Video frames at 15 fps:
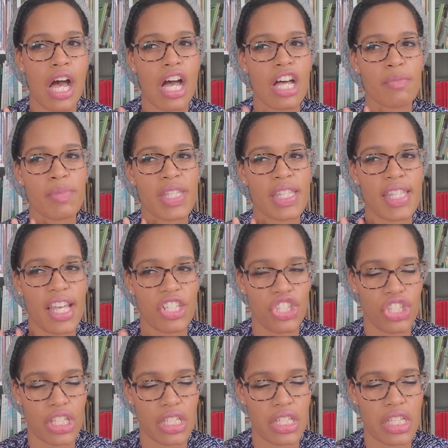
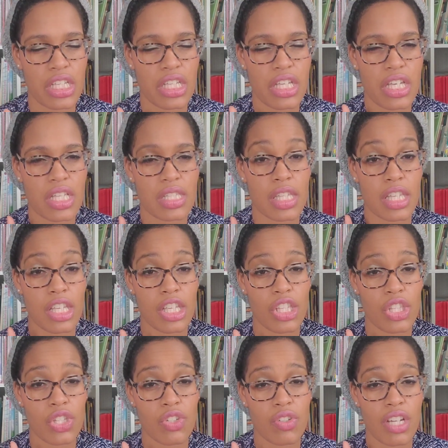obsession. He is a
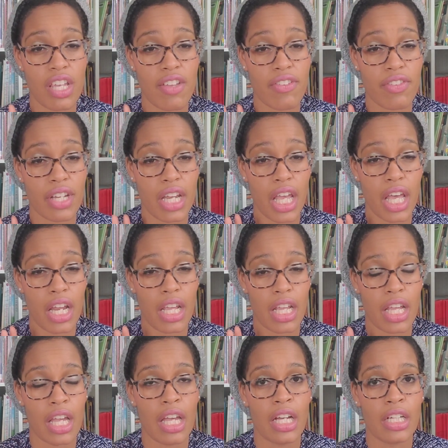history
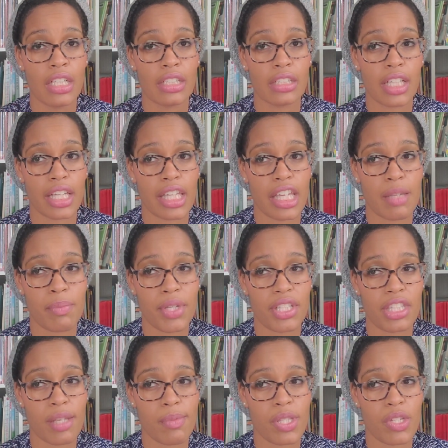fanatic. Like, he
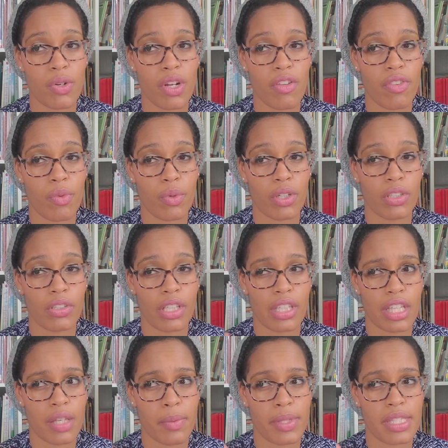picked up Story of the World, I
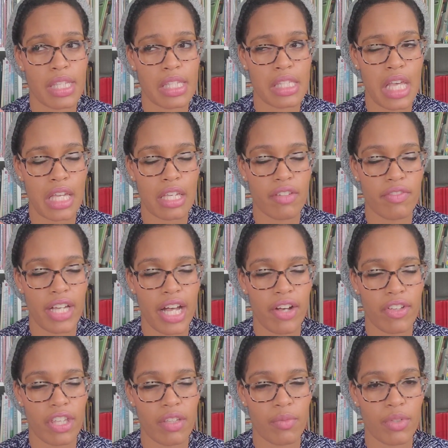think it was the second
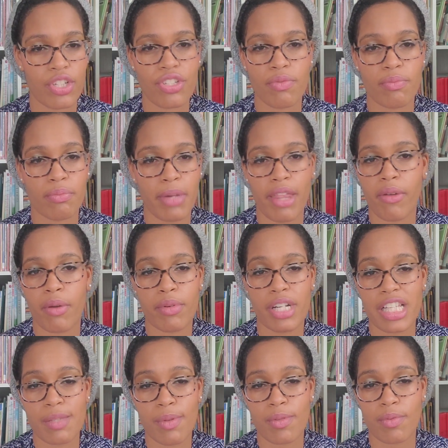volume, which, by the way, we're
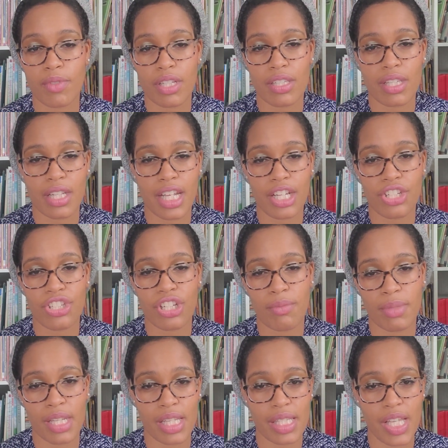not supposed to read until next year,
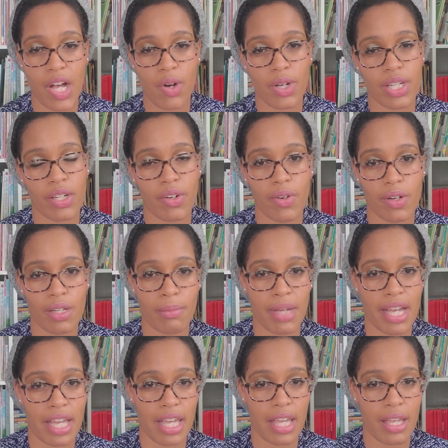but he saw it on
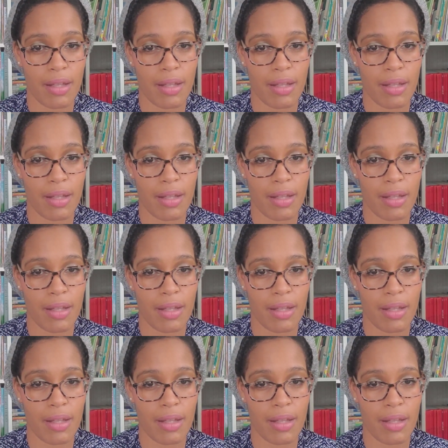my